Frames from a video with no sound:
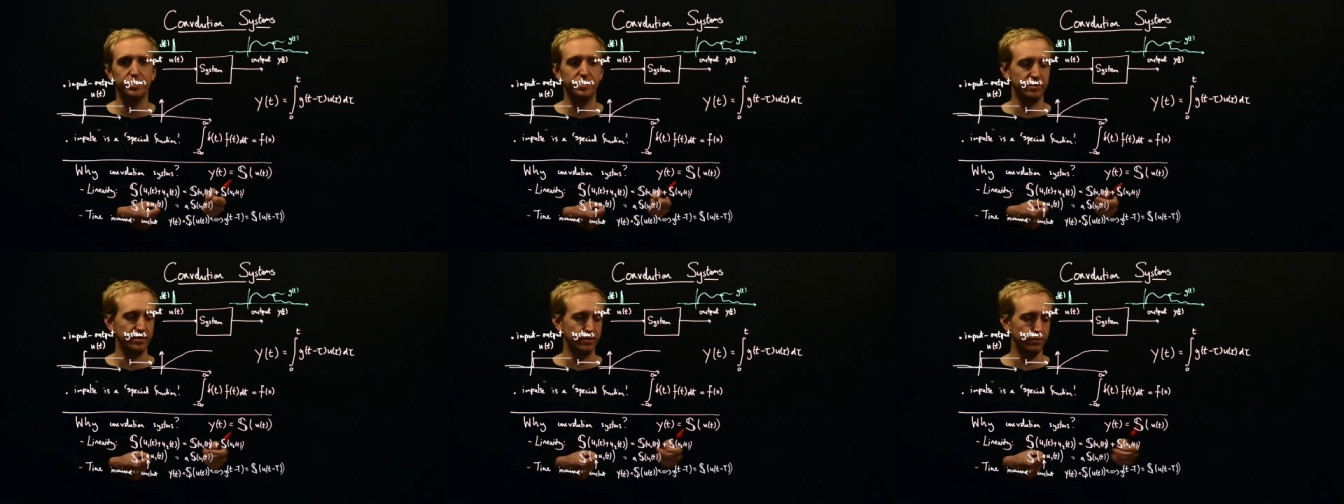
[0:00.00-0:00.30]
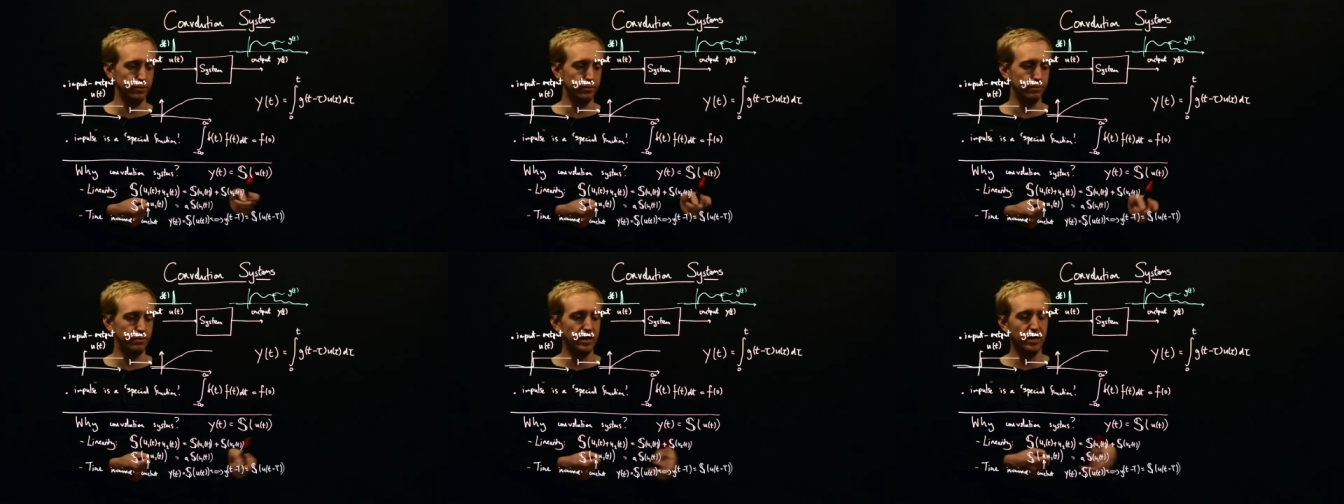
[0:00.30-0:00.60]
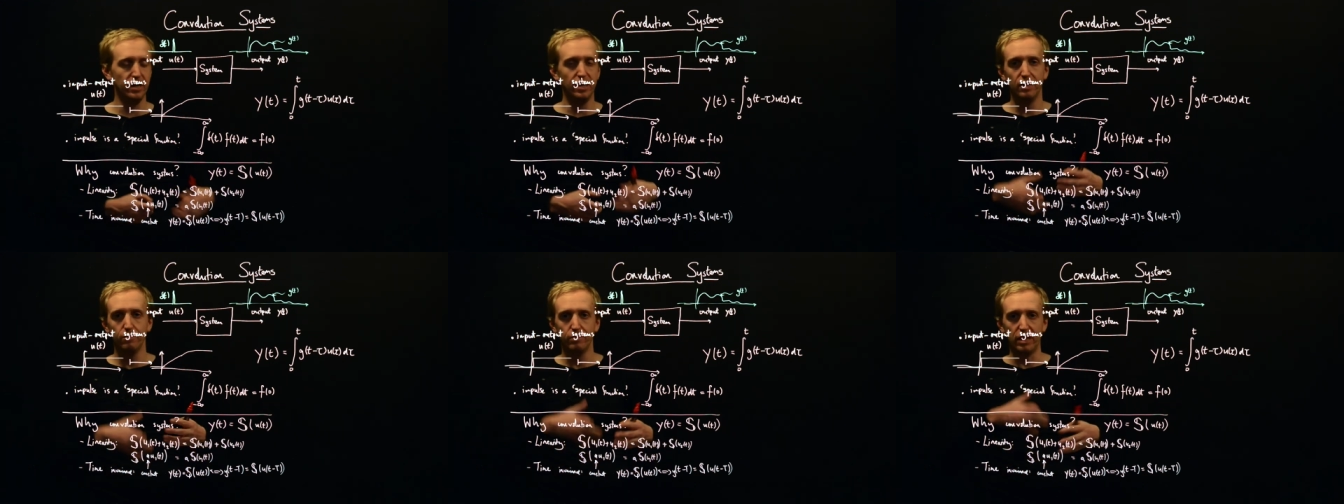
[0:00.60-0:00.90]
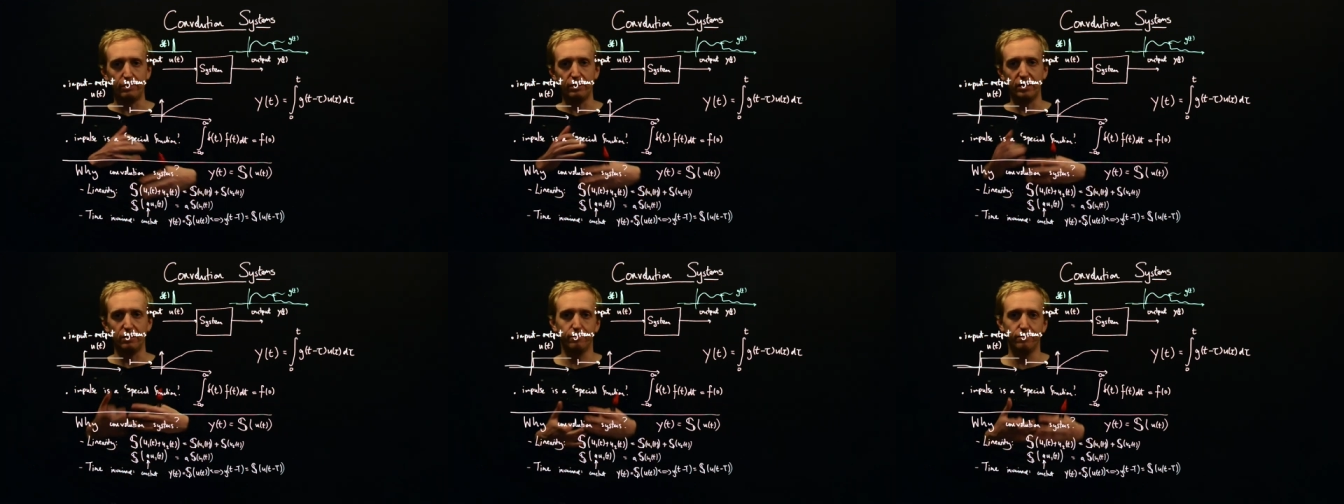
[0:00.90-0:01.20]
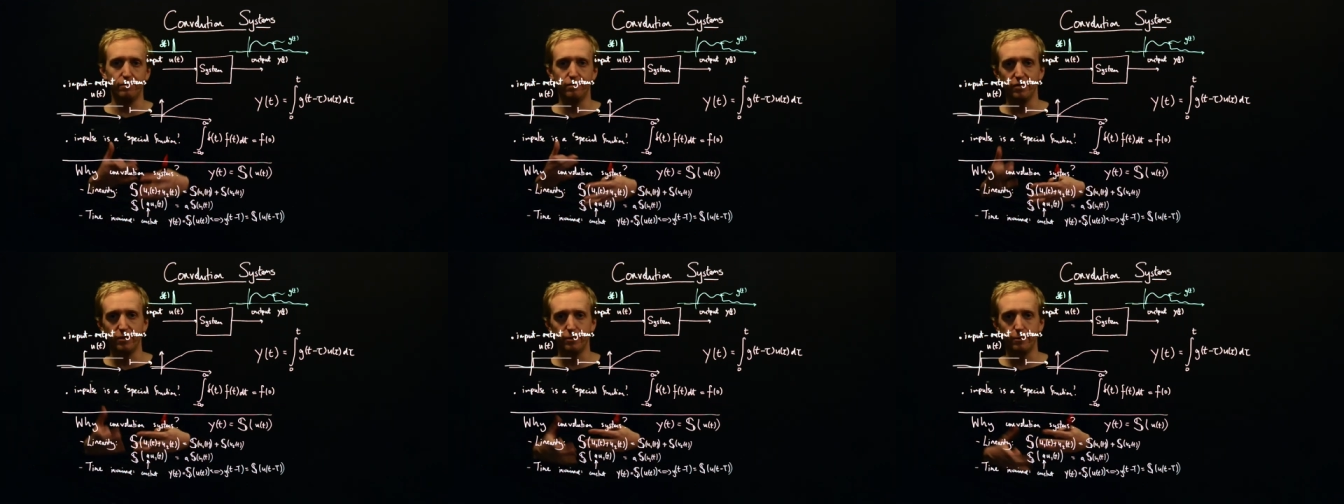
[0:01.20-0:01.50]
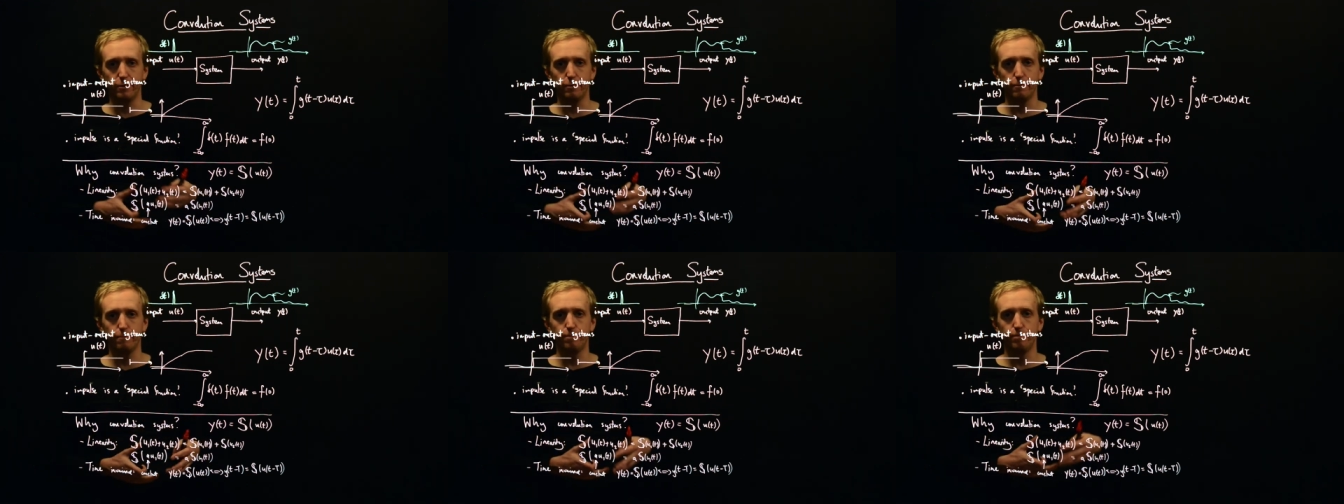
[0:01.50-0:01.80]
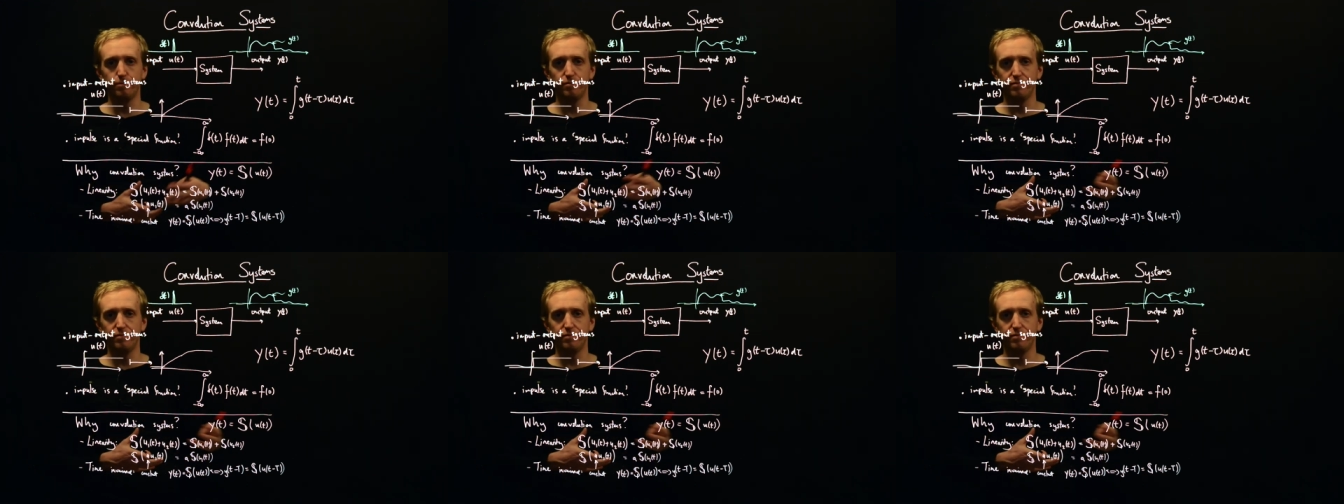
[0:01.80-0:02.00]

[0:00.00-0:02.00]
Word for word: so maybe the, the